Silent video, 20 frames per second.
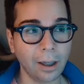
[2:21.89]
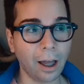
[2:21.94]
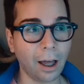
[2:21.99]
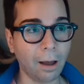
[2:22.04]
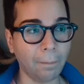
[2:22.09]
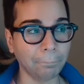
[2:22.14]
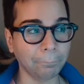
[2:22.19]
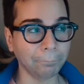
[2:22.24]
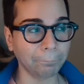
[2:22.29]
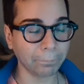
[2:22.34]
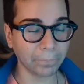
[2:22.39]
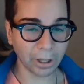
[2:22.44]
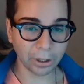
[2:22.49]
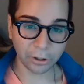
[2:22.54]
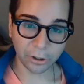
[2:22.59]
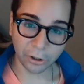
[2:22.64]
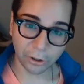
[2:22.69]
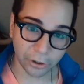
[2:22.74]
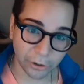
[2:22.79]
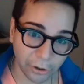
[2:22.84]

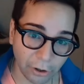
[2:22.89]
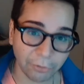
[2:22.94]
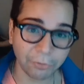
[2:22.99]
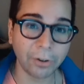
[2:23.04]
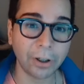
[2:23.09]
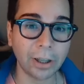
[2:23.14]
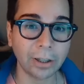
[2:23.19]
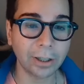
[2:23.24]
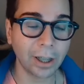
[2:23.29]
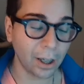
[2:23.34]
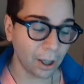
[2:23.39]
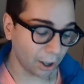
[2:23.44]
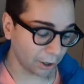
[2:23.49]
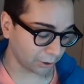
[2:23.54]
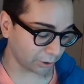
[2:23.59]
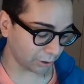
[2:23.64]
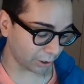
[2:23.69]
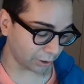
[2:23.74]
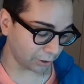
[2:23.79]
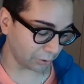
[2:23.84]
to surface
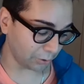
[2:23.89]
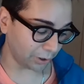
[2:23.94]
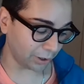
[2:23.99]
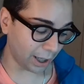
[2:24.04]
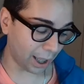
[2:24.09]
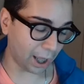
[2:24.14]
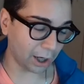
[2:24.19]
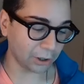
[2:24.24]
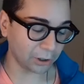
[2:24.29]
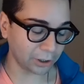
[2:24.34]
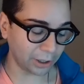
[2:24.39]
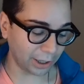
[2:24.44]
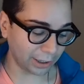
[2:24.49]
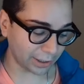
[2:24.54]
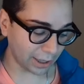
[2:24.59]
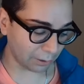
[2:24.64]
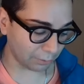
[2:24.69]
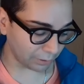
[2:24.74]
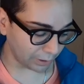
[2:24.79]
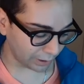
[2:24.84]
so that you can actually,
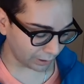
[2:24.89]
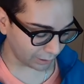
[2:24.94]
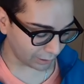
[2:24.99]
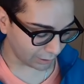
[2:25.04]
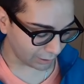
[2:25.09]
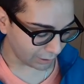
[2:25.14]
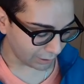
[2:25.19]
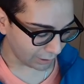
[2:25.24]
it's not really